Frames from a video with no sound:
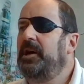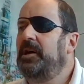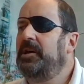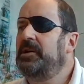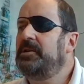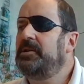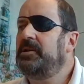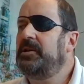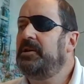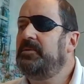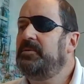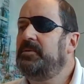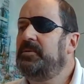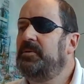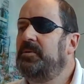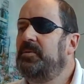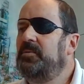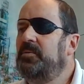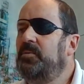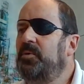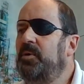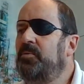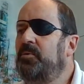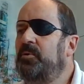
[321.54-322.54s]
And
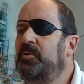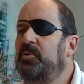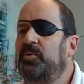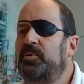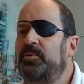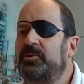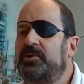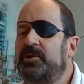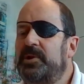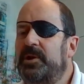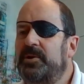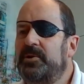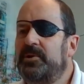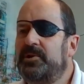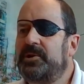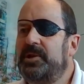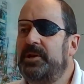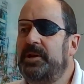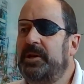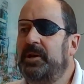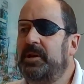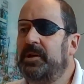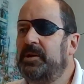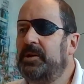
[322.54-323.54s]
what we're also
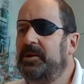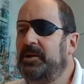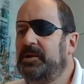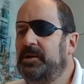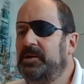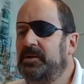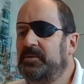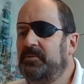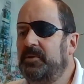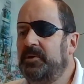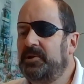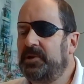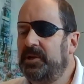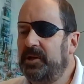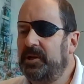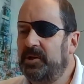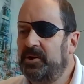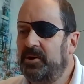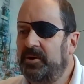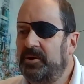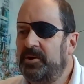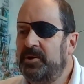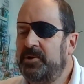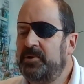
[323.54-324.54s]
seeing, we see
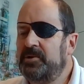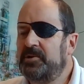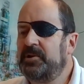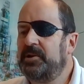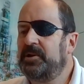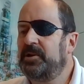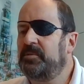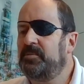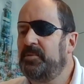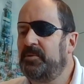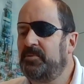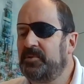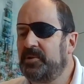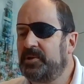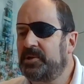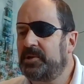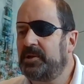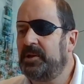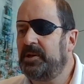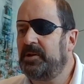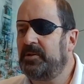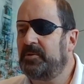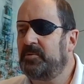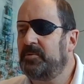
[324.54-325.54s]
a lot in New Zealand, but we're
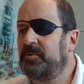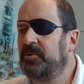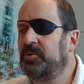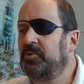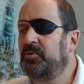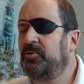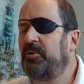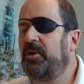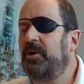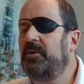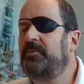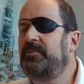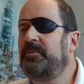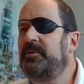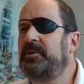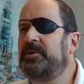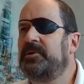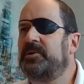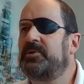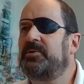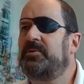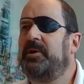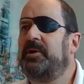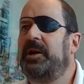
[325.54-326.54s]
seeing a real growth
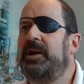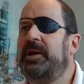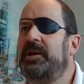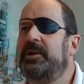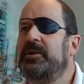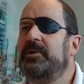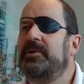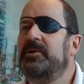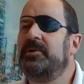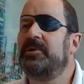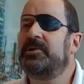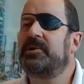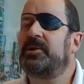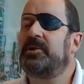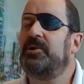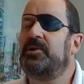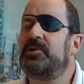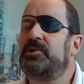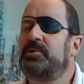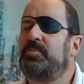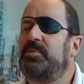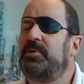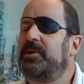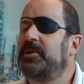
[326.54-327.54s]
in Australia, is
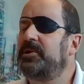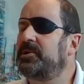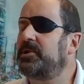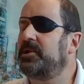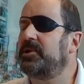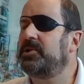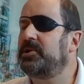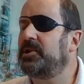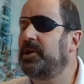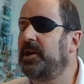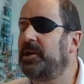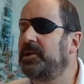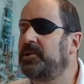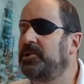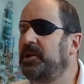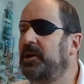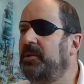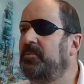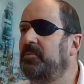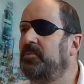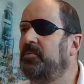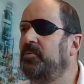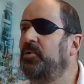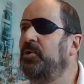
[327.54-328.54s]
cost plus and charge
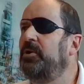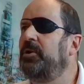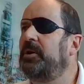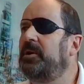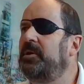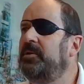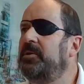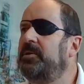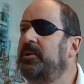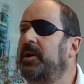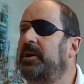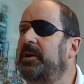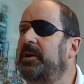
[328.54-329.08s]
up work